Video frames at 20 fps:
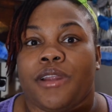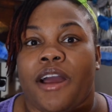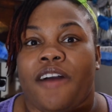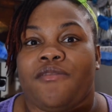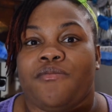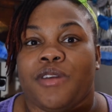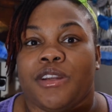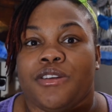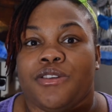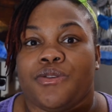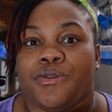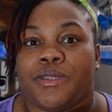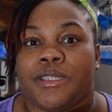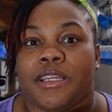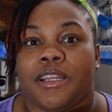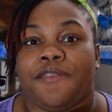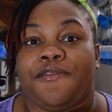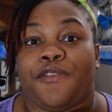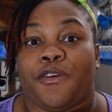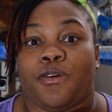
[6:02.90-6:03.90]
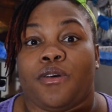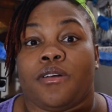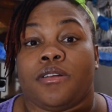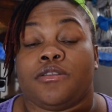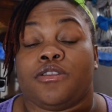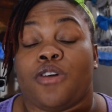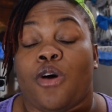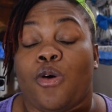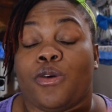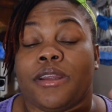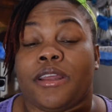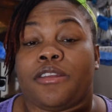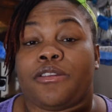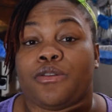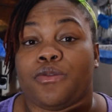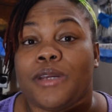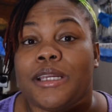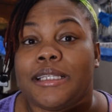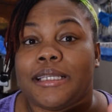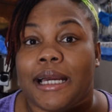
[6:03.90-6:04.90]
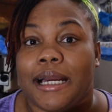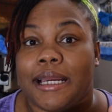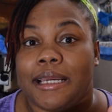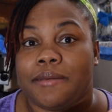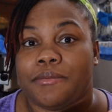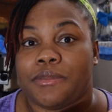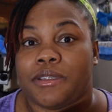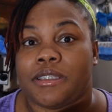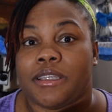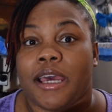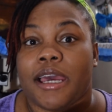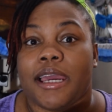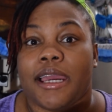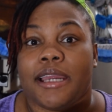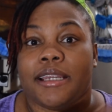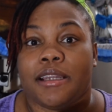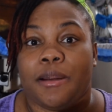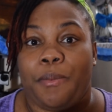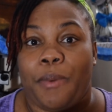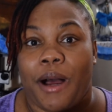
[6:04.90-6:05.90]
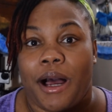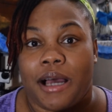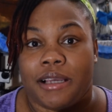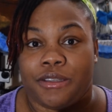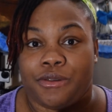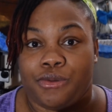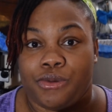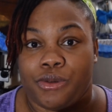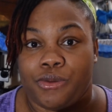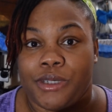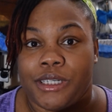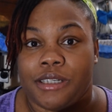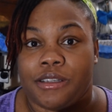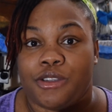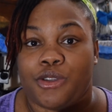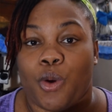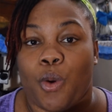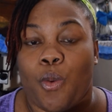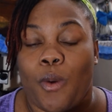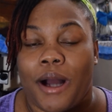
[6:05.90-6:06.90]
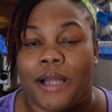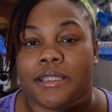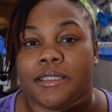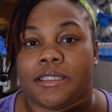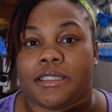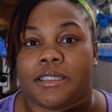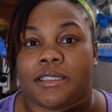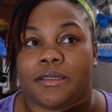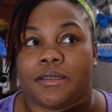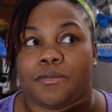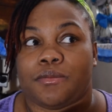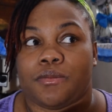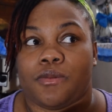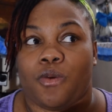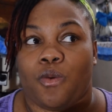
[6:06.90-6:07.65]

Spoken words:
have been using it for only 3 times in the past 3 weeks. So once